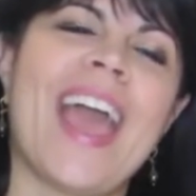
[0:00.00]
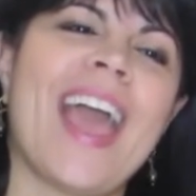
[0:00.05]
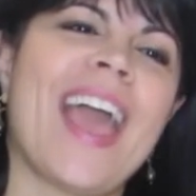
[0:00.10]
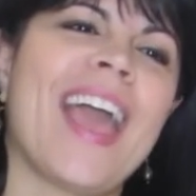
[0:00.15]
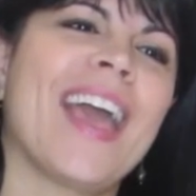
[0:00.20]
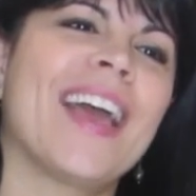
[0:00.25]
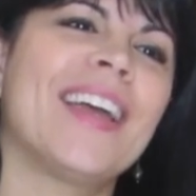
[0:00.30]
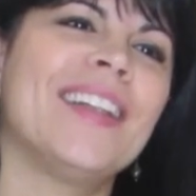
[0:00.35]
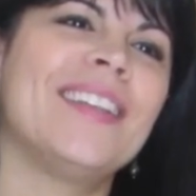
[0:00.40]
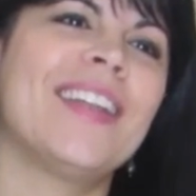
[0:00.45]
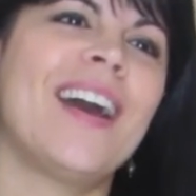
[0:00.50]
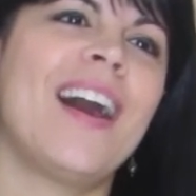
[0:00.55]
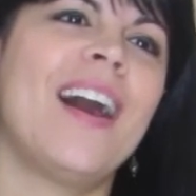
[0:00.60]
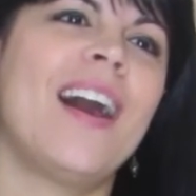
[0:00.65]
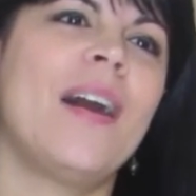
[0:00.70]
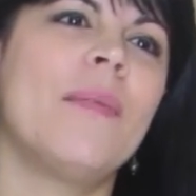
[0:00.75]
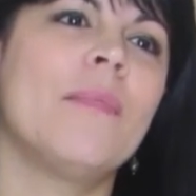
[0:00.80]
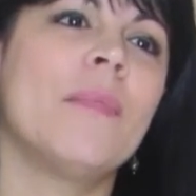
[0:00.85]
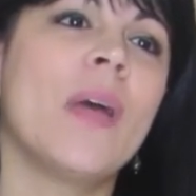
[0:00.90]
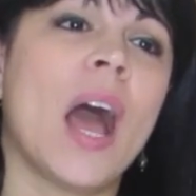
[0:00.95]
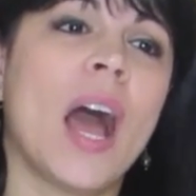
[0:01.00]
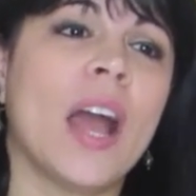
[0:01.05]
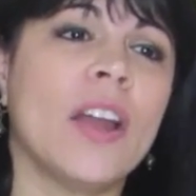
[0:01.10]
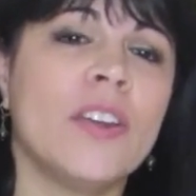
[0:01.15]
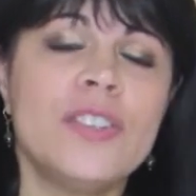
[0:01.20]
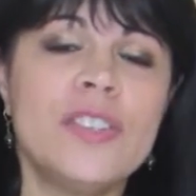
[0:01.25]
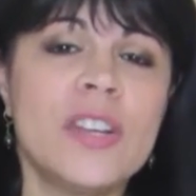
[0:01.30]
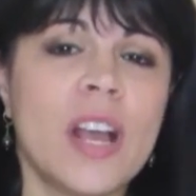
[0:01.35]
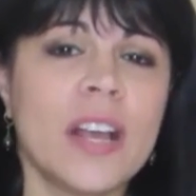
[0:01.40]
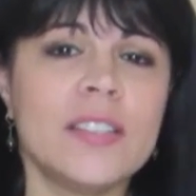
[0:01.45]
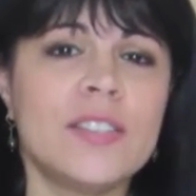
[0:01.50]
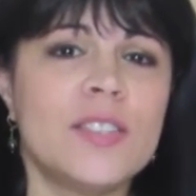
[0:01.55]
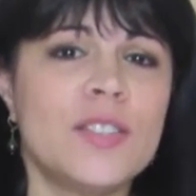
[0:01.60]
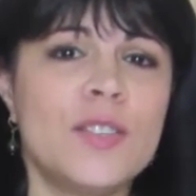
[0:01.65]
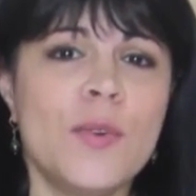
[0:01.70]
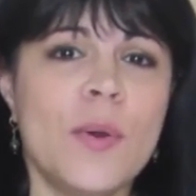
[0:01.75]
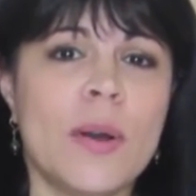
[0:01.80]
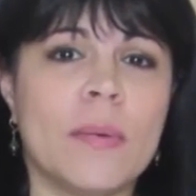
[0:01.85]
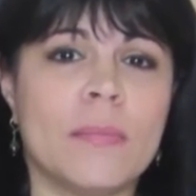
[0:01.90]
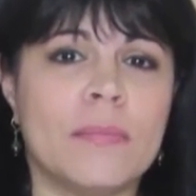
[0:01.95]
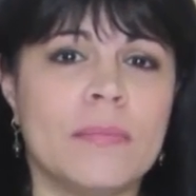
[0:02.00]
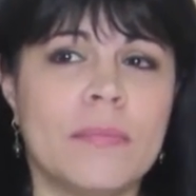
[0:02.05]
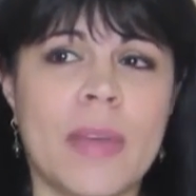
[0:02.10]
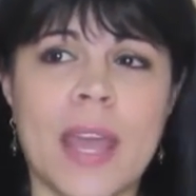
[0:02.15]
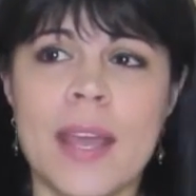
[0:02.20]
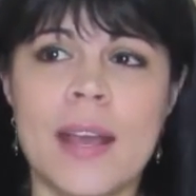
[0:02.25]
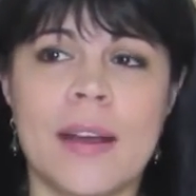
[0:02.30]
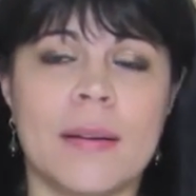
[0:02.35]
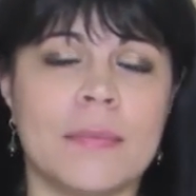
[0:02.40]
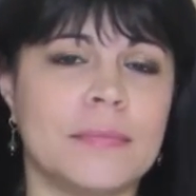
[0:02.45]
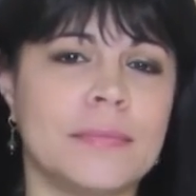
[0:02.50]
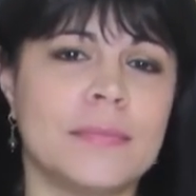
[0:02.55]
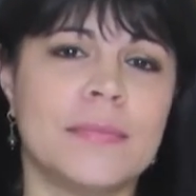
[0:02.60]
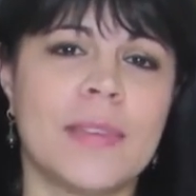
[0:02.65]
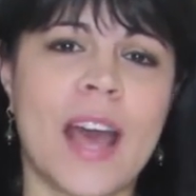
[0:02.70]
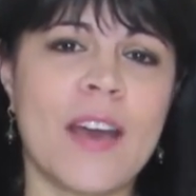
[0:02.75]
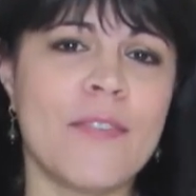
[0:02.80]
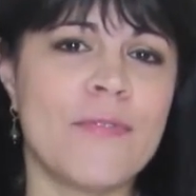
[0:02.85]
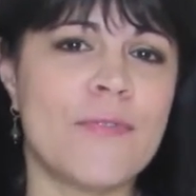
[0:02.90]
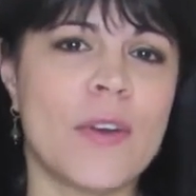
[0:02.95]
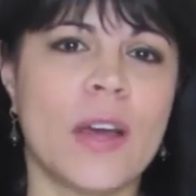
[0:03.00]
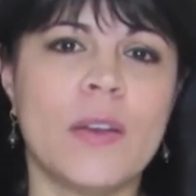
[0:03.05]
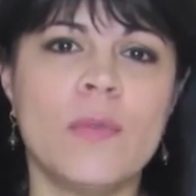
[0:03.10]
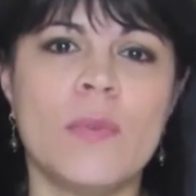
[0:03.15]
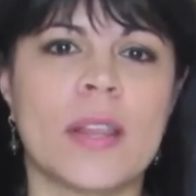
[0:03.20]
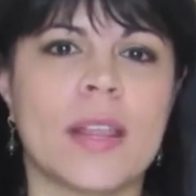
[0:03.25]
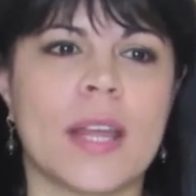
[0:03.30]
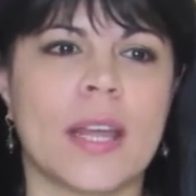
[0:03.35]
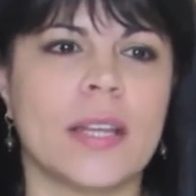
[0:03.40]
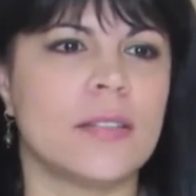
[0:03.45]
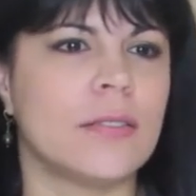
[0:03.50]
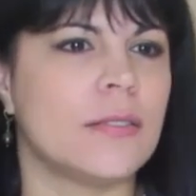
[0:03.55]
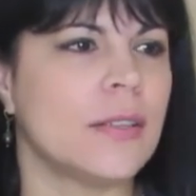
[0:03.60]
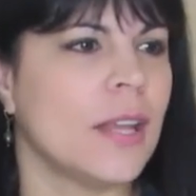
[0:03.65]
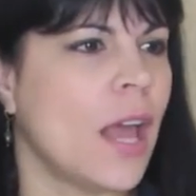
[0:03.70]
And um, I urge you guys to do them, make them, have fun with it.